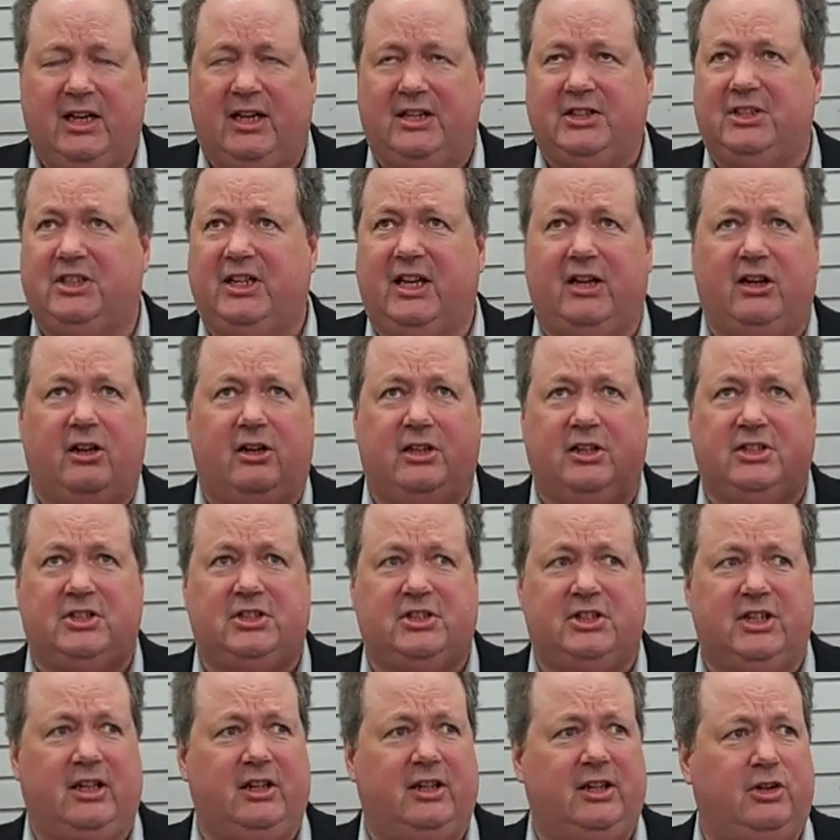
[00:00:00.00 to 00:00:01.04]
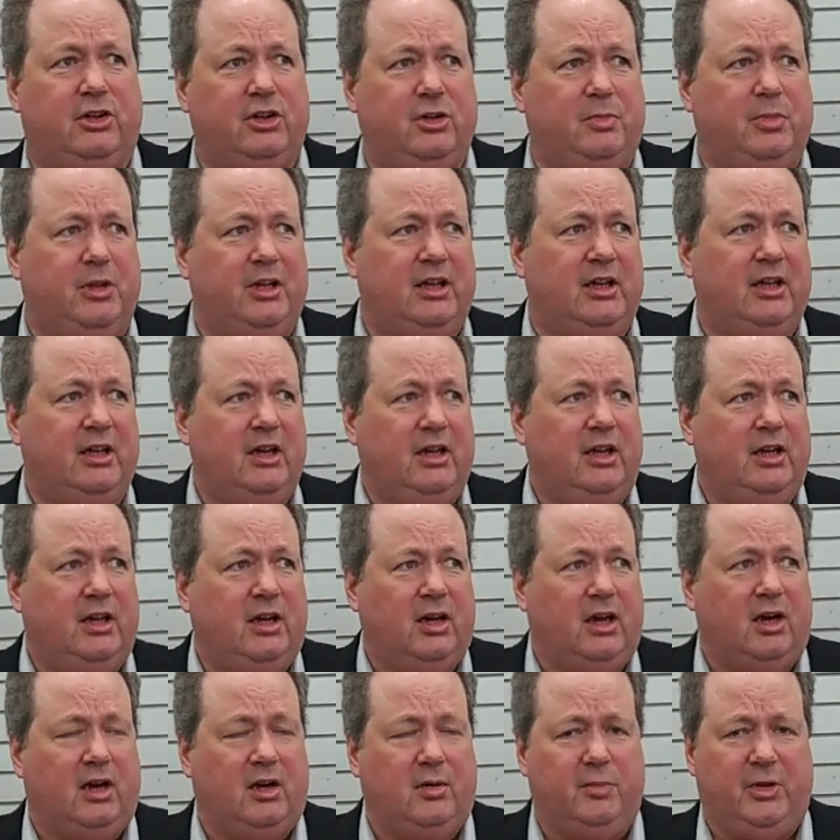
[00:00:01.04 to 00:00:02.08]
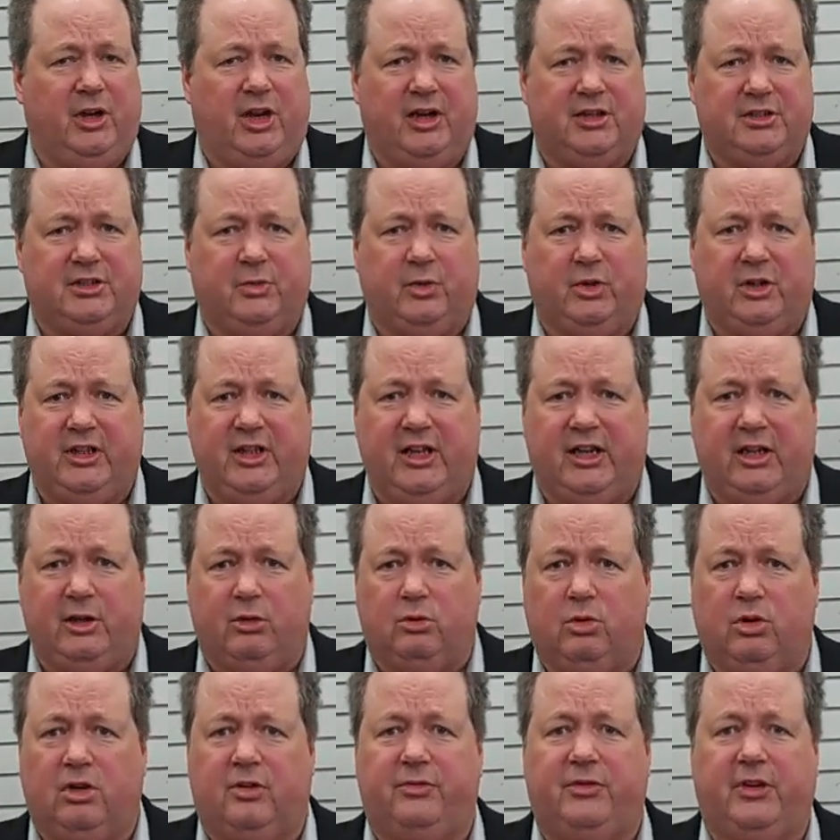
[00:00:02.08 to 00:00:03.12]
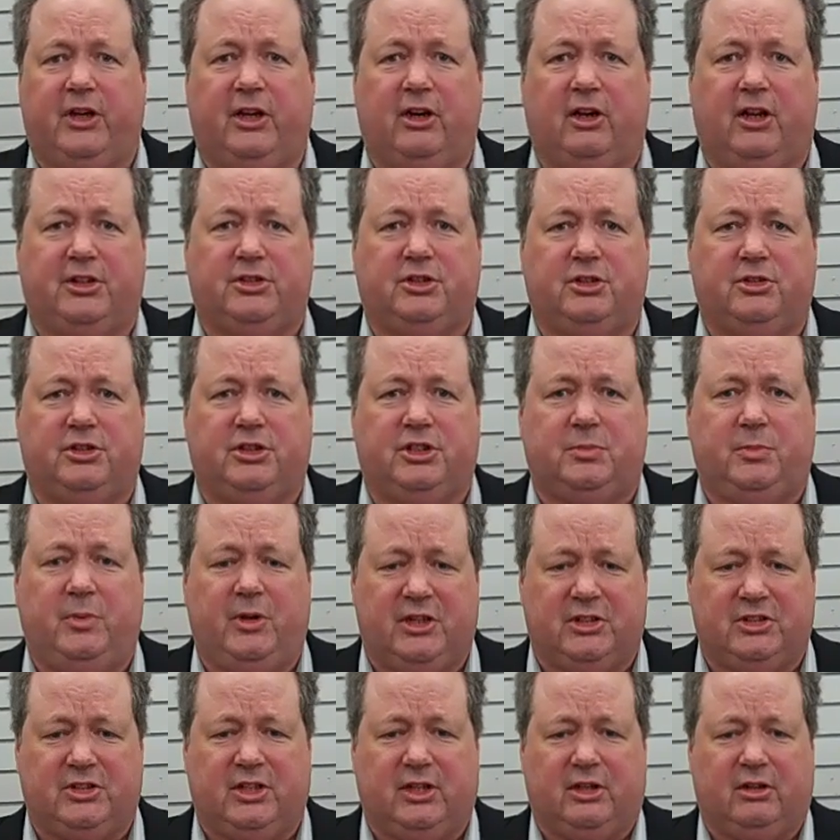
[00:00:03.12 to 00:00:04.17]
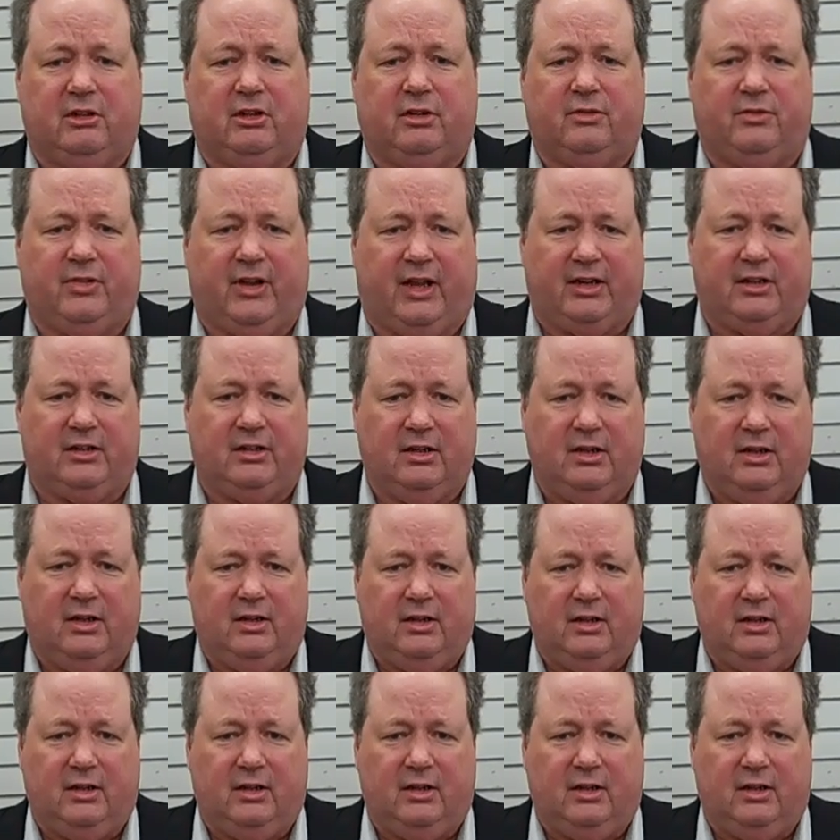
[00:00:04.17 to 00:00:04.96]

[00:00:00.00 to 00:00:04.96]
A stain on the ceiling could be uh, because of a leaky roof. It could also just be a single event.